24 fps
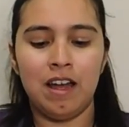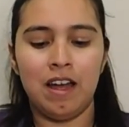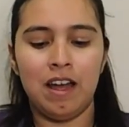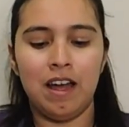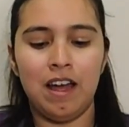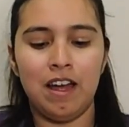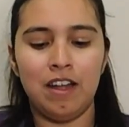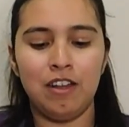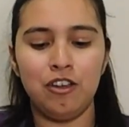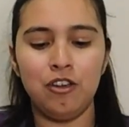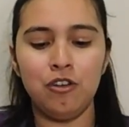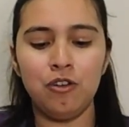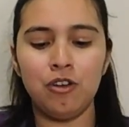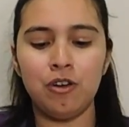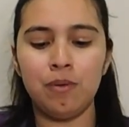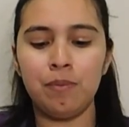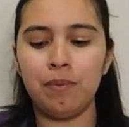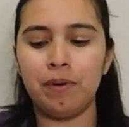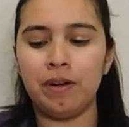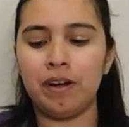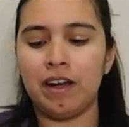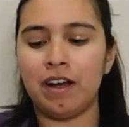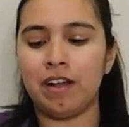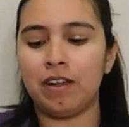And you can
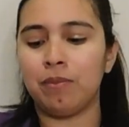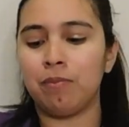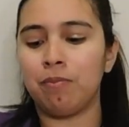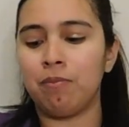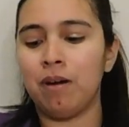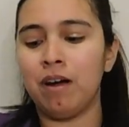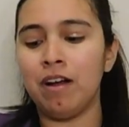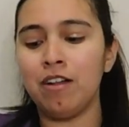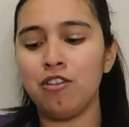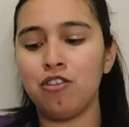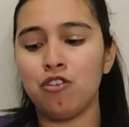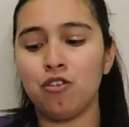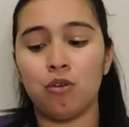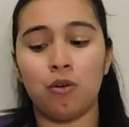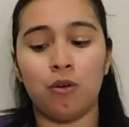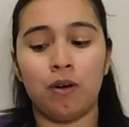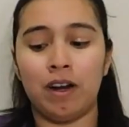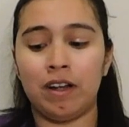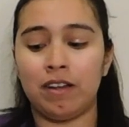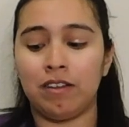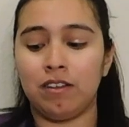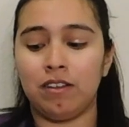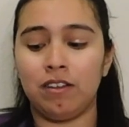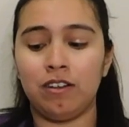put as much or
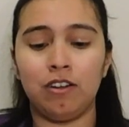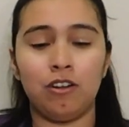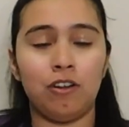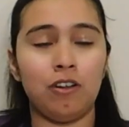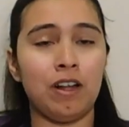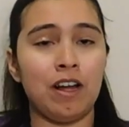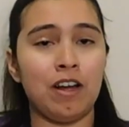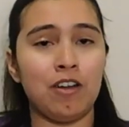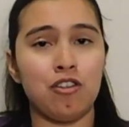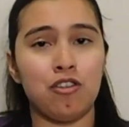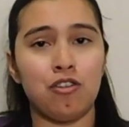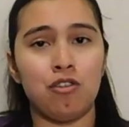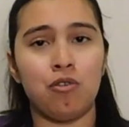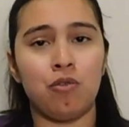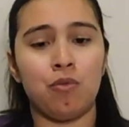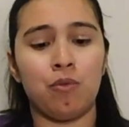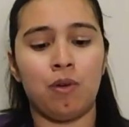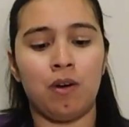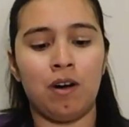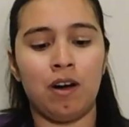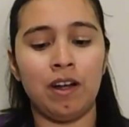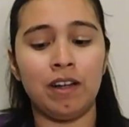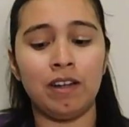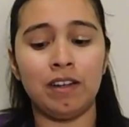as little as you
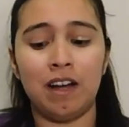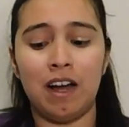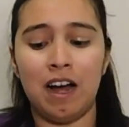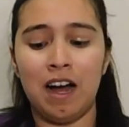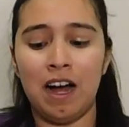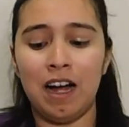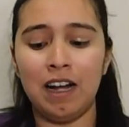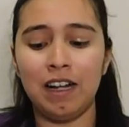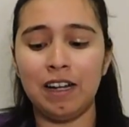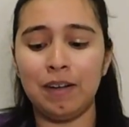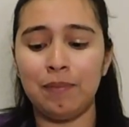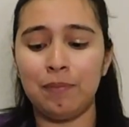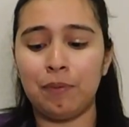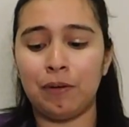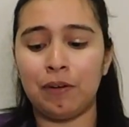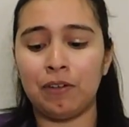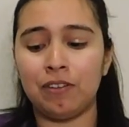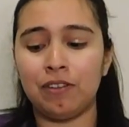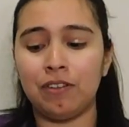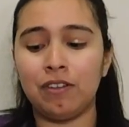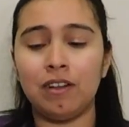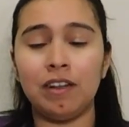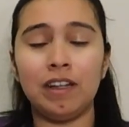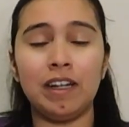want. I
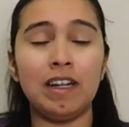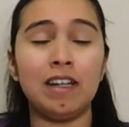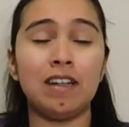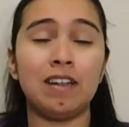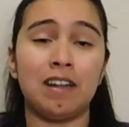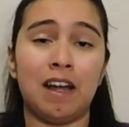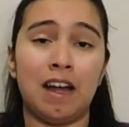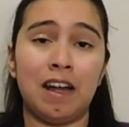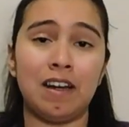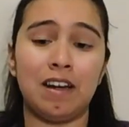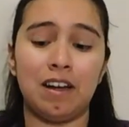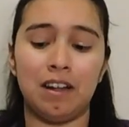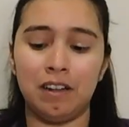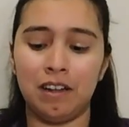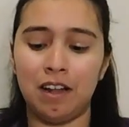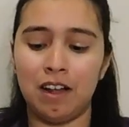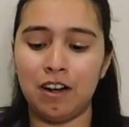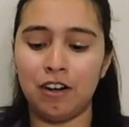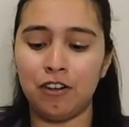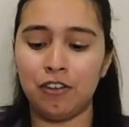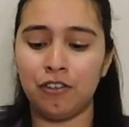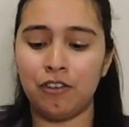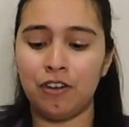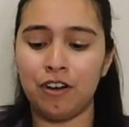personally like a lot
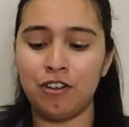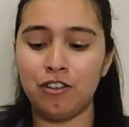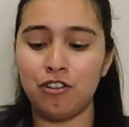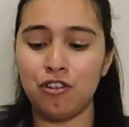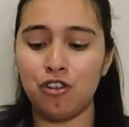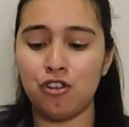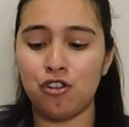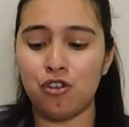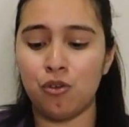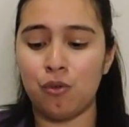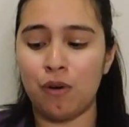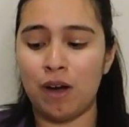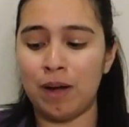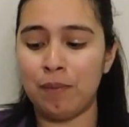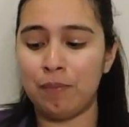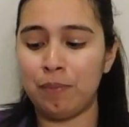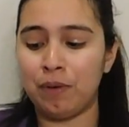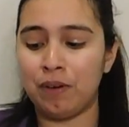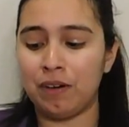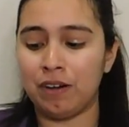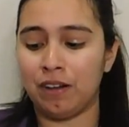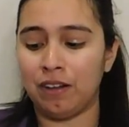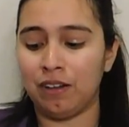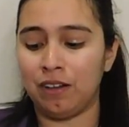of crunch, so I
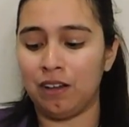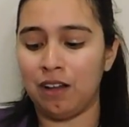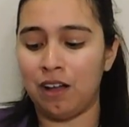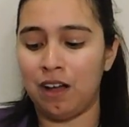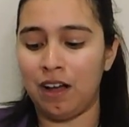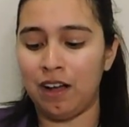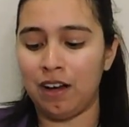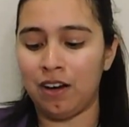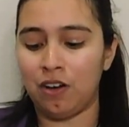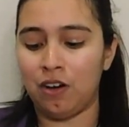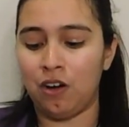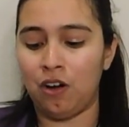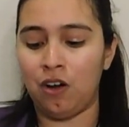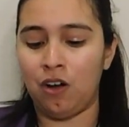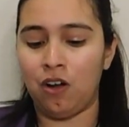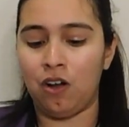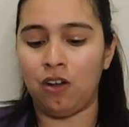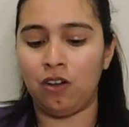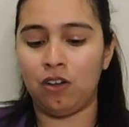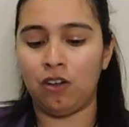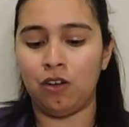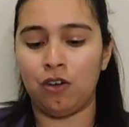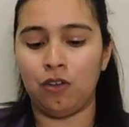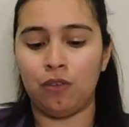put a lot
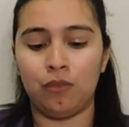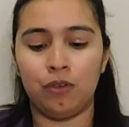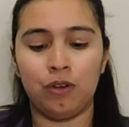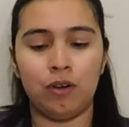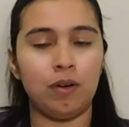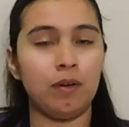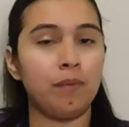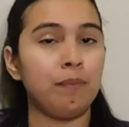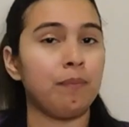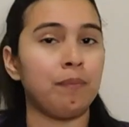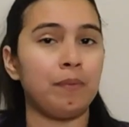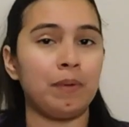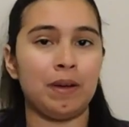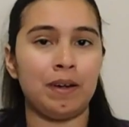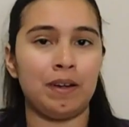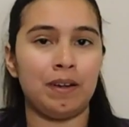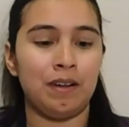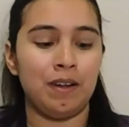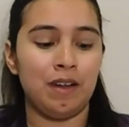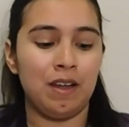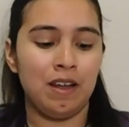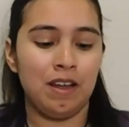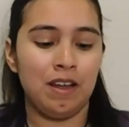all over. But